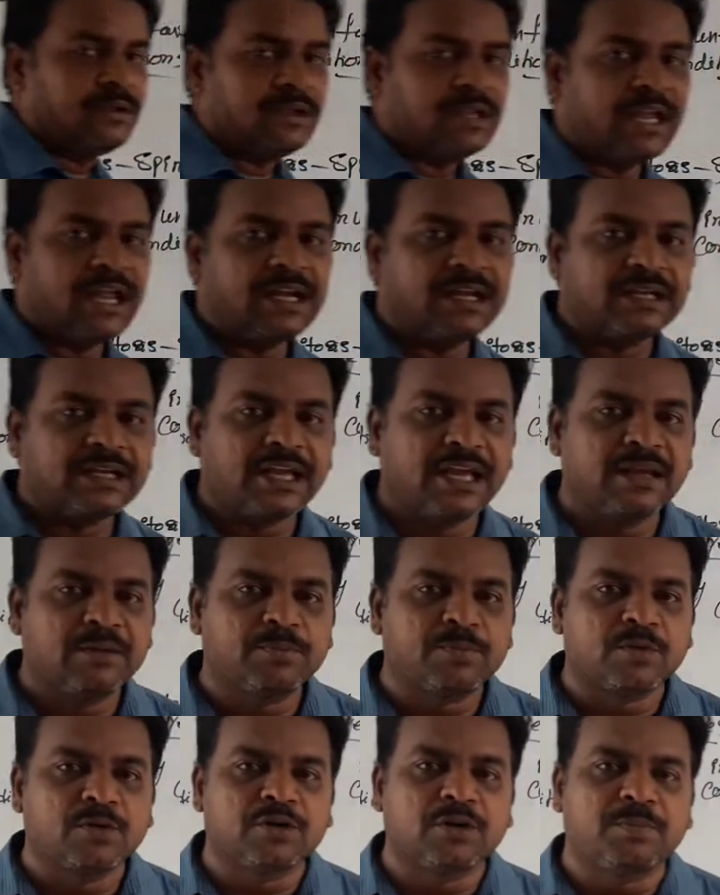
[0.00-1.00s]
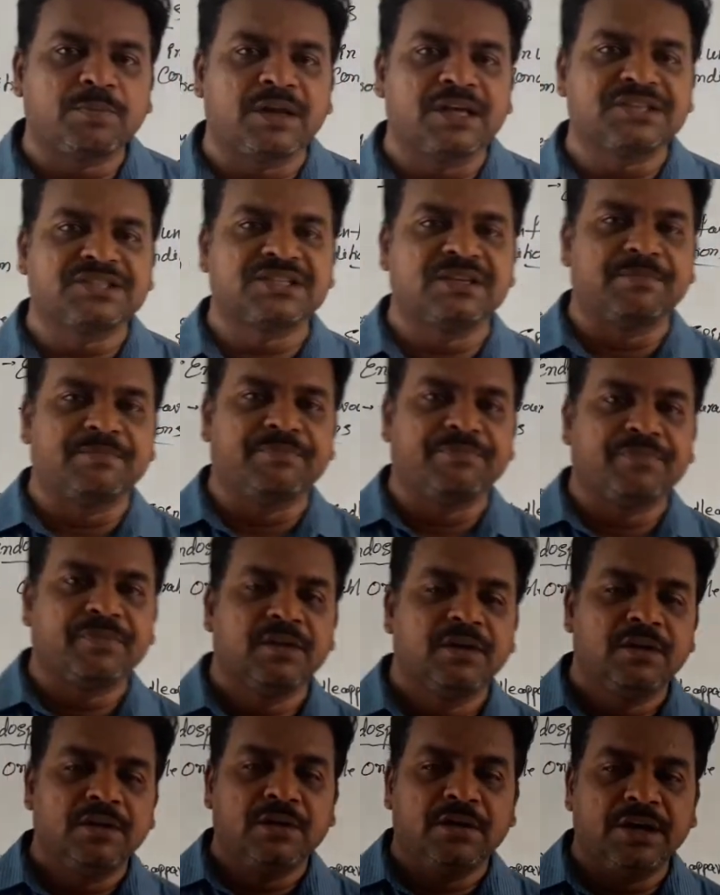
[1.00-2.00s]
entire protoplasm,
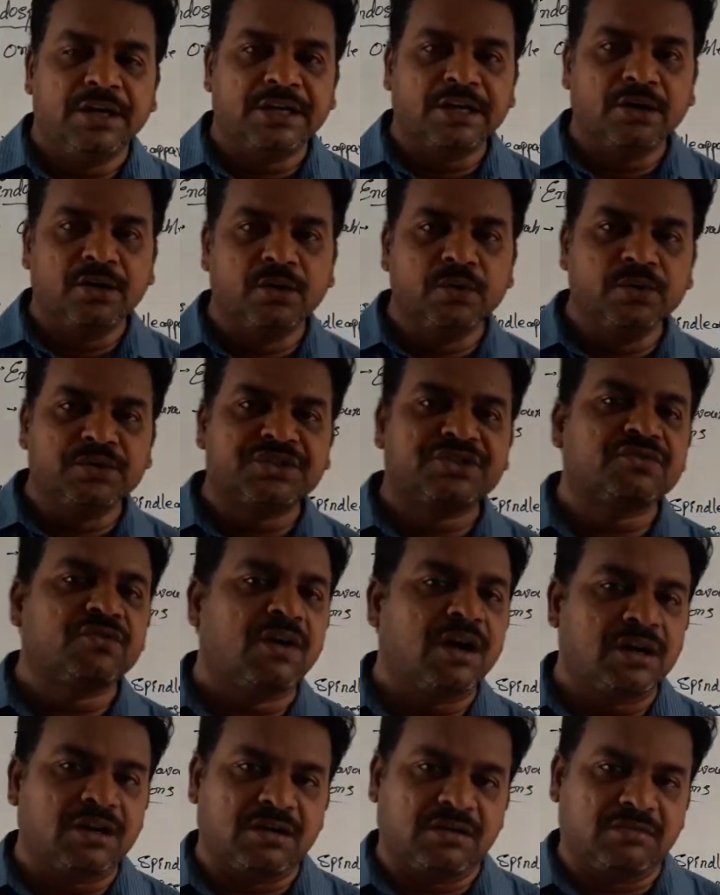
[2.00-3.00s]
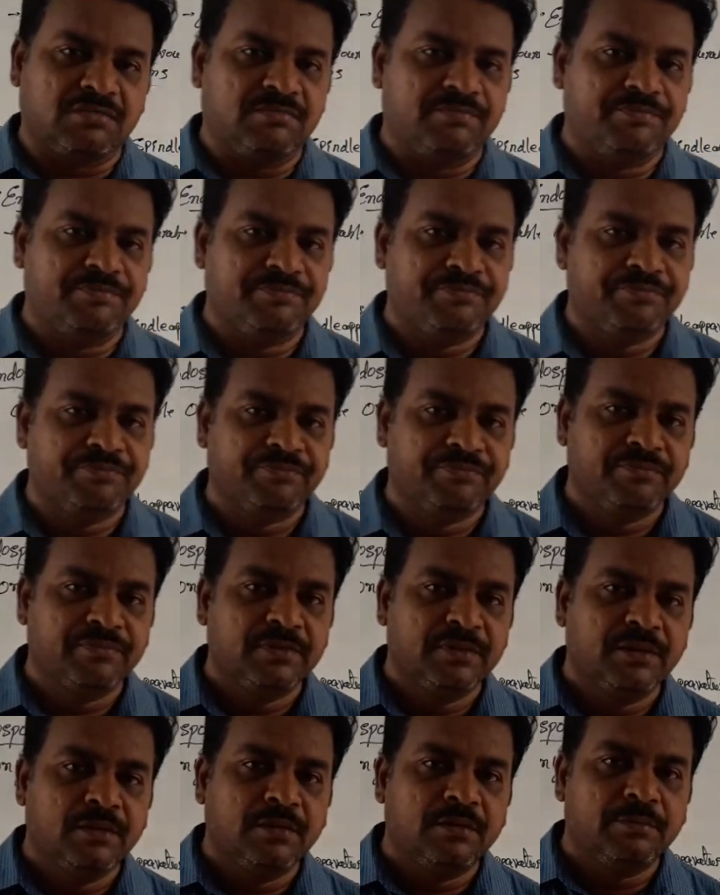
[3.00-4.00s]
it lose water.
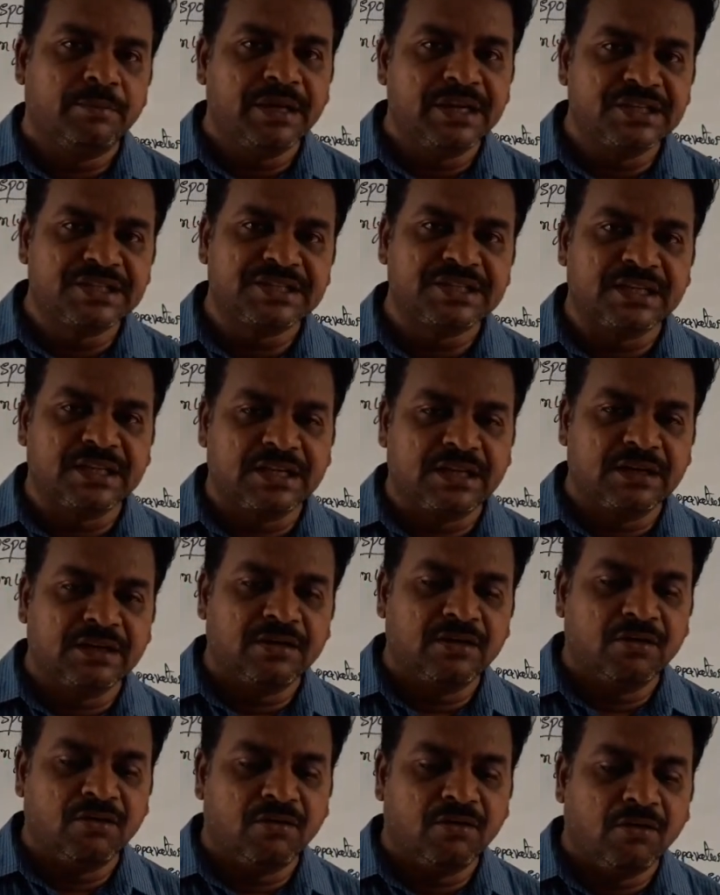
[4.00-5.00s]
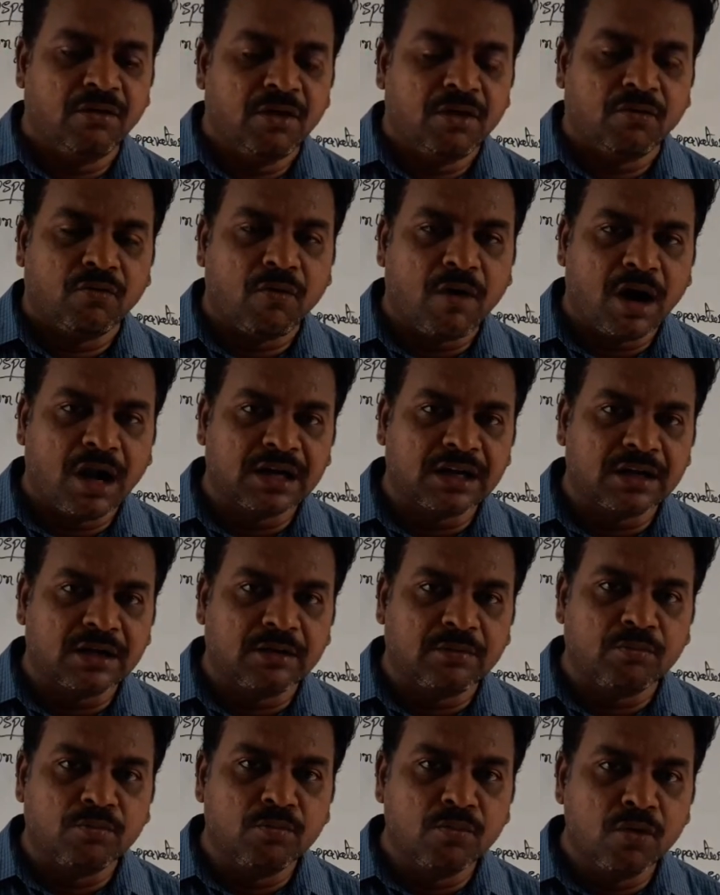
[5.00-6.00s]
Means
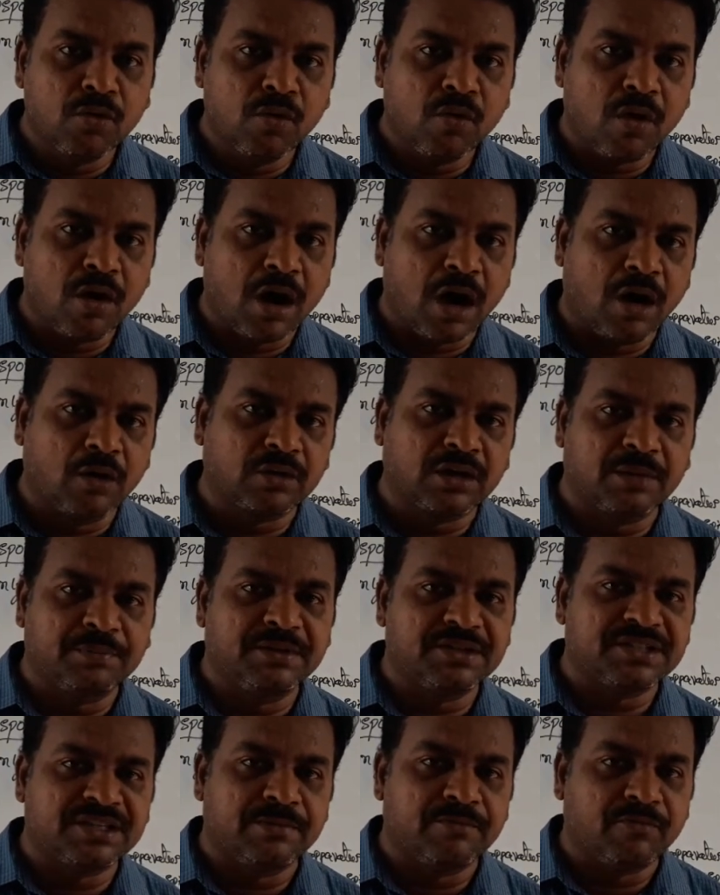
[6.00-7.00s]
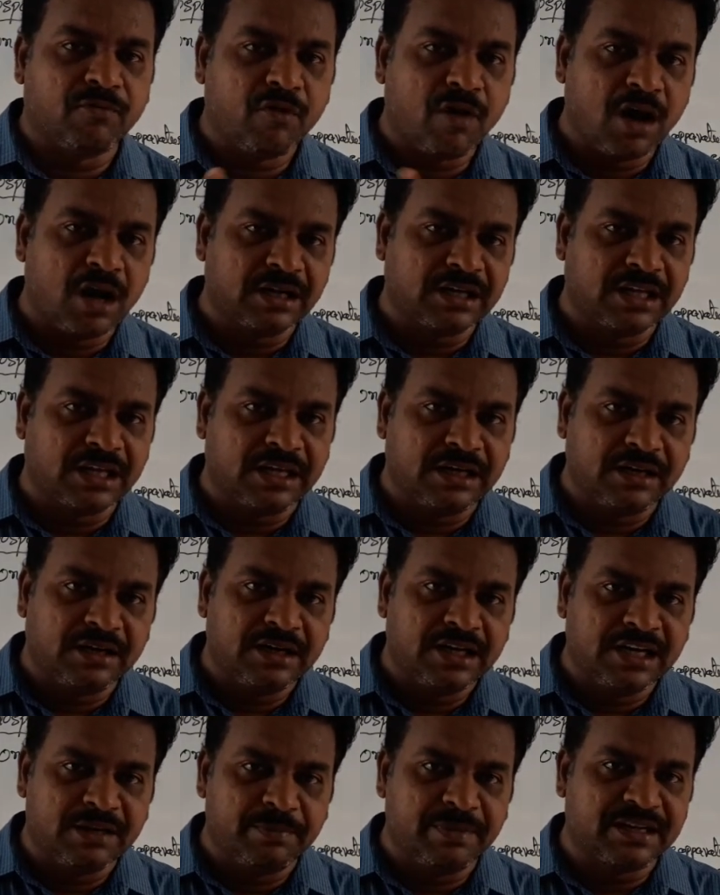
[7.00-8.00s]
water move out of the cell.
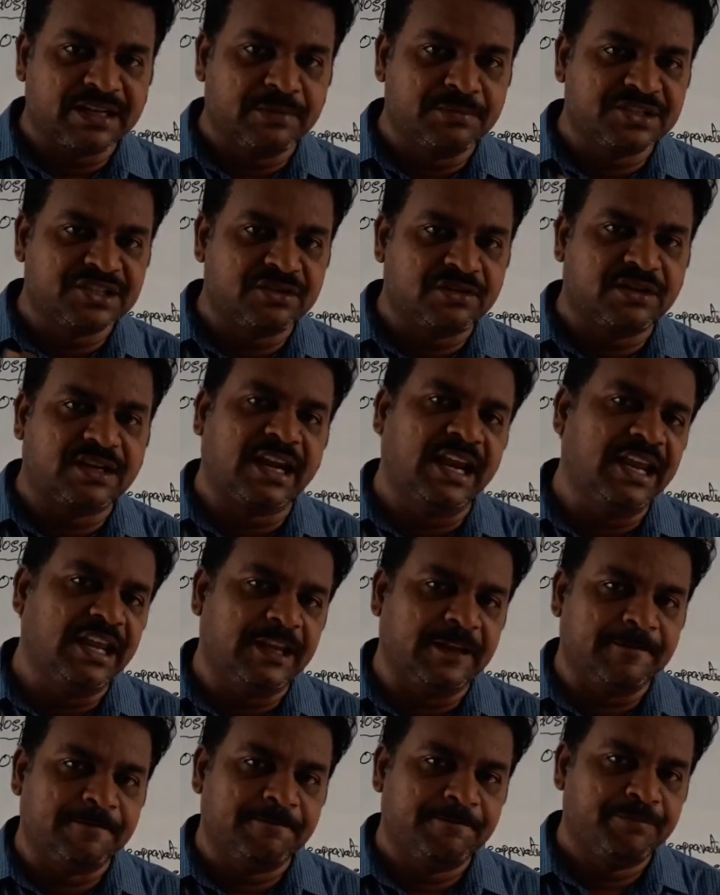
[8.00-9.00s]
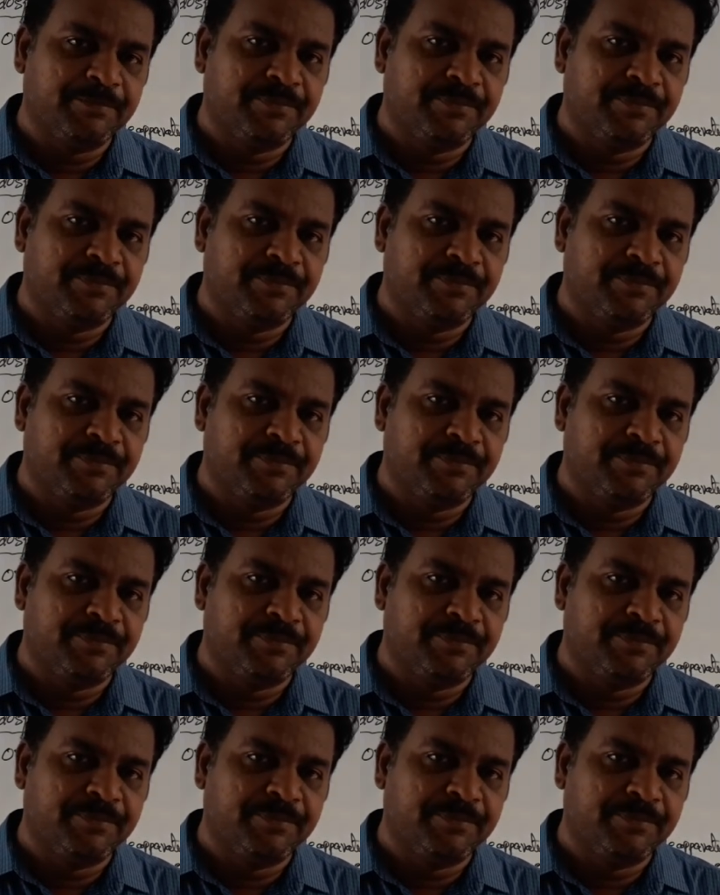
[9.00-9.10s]
Water, it becomes dry.